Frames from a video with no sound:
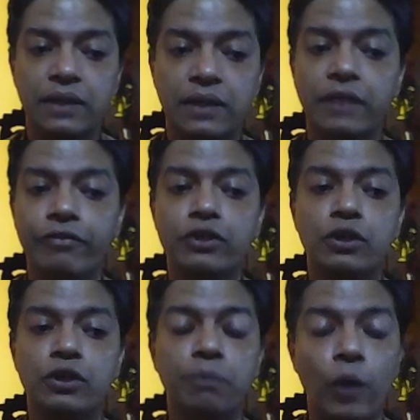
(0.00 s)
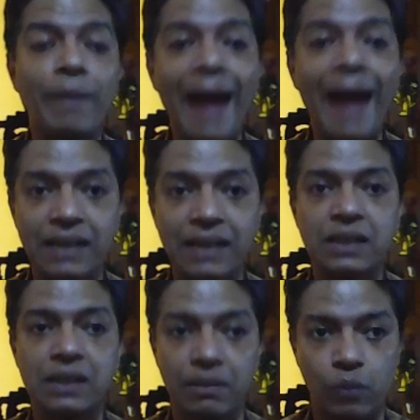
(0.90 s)
refers to the poem
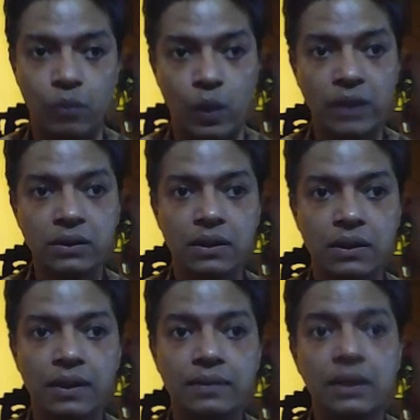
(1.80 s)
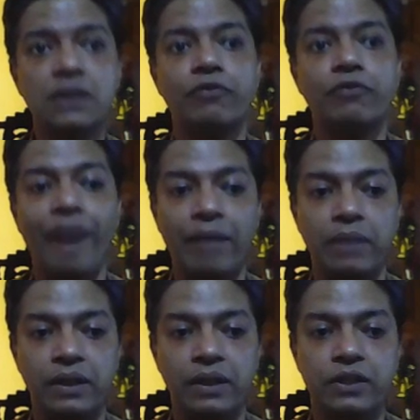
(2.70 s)
as number 1, this
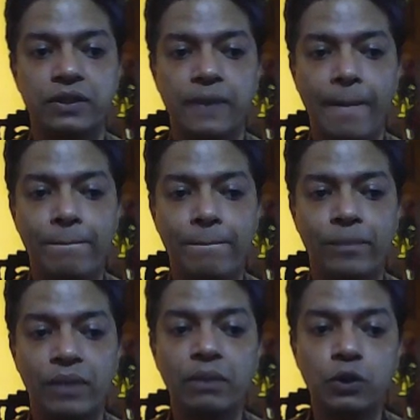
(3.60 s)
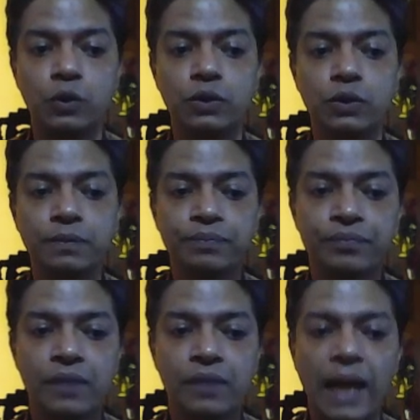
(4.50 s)
fragment, number 2,
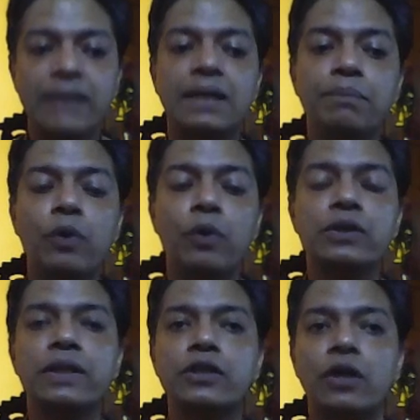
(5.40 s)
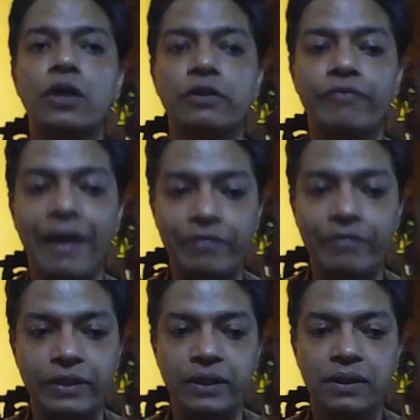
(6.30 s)
as composed in a sort of
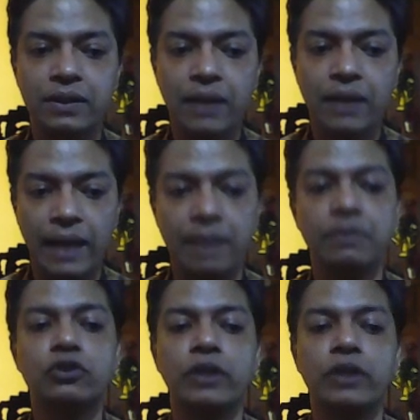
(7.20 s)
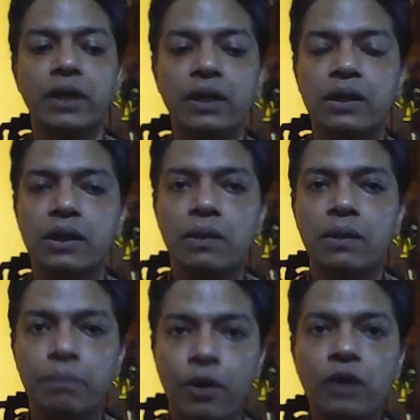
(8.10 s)
reverie, and number 3,
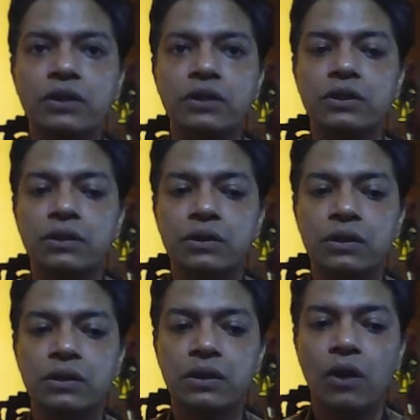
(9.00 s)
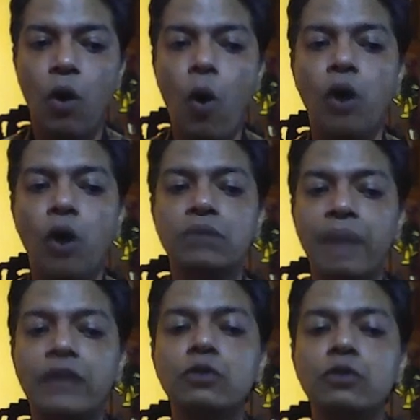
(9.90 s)
brought on
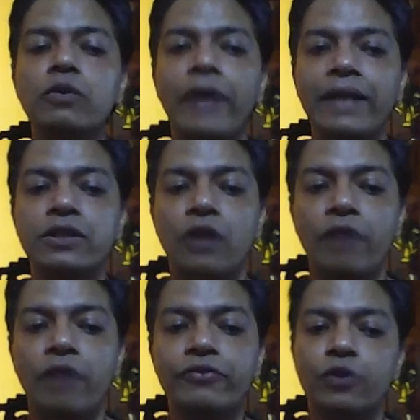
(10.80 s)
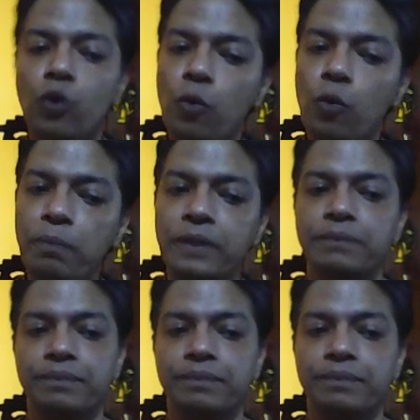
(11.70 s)
by 2 grains of opium.